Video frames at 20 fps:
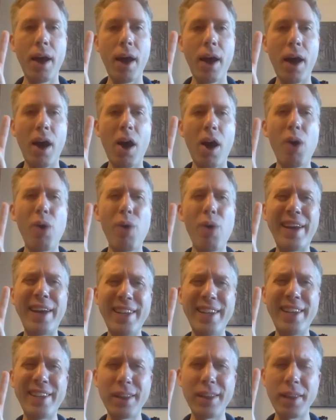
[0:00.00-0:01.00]
Oh, I
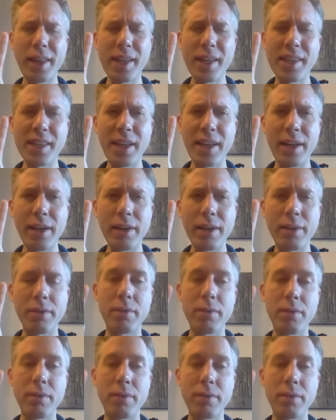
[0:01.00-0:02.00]
need to listen.
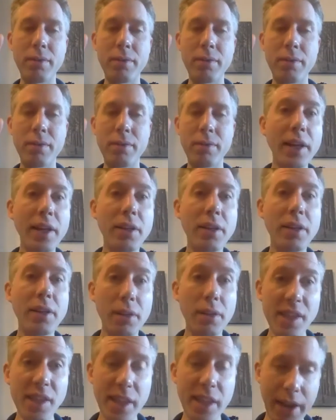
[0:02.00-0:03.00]
I need to
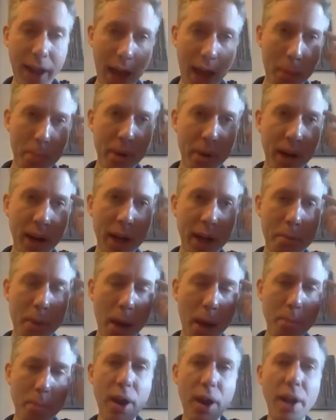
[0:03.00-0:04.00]
listen happening in
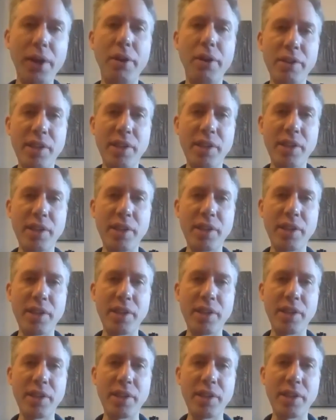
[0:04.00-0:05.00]
my brain uses
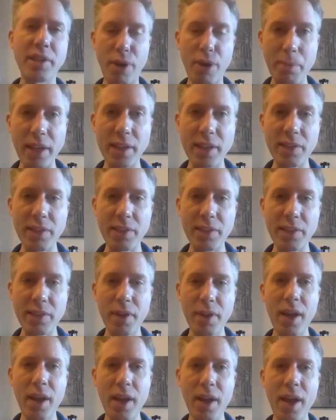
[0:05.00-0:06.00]
the brain
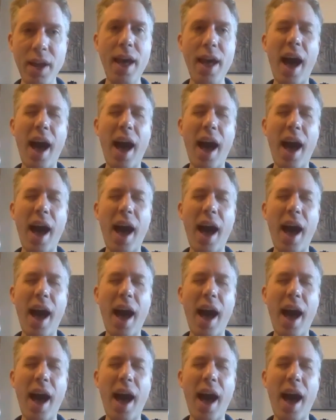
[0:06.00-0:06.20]
space.